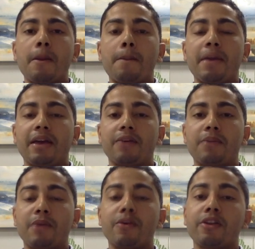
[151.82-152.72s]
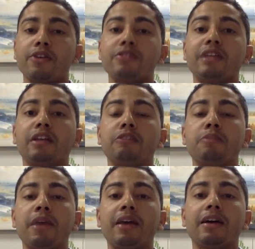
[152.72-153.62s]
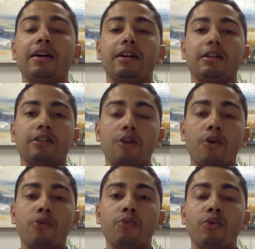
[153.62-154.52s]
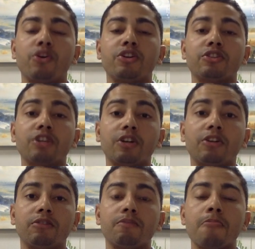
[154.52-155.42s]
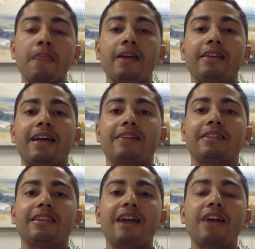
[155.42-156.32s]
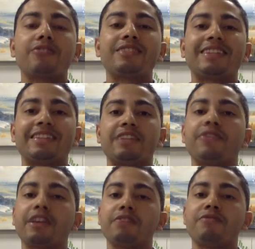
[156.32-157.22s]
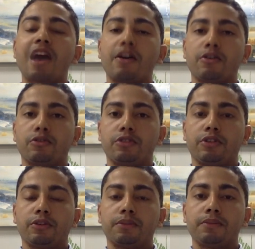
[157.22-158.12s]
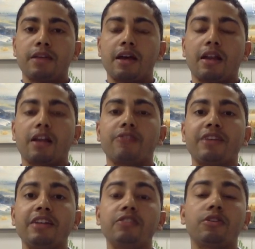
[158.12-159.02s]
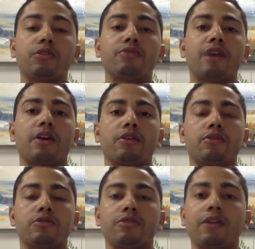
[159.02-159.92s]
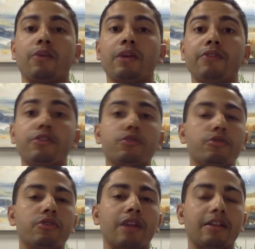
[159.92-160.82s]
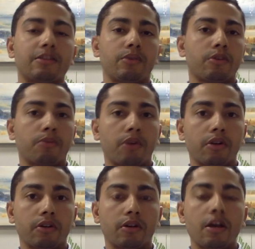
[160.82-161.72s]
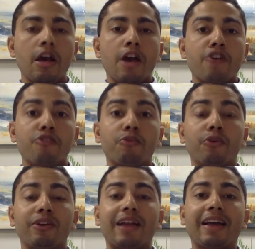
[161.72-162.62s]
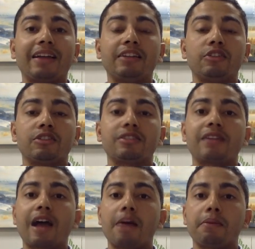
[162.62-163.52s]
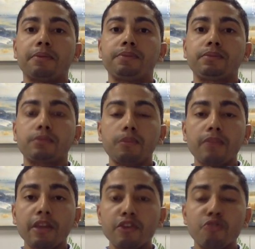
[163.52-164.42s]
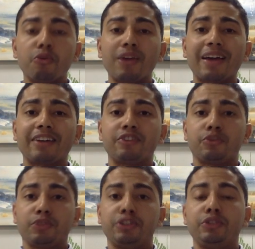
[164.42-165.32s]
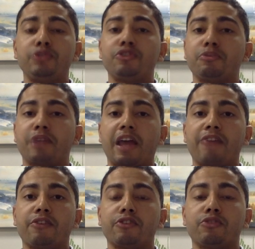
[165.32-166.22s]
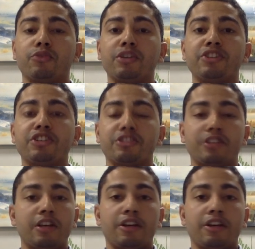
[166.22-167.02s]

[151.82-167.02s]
Pick one of those names. Pick a code word, a term that has a lot of significant value to you, a lot of internal value, so that whenever you utilize it with your partner, you're more likely to stop, you're more likely to reduce your behavior, to really just,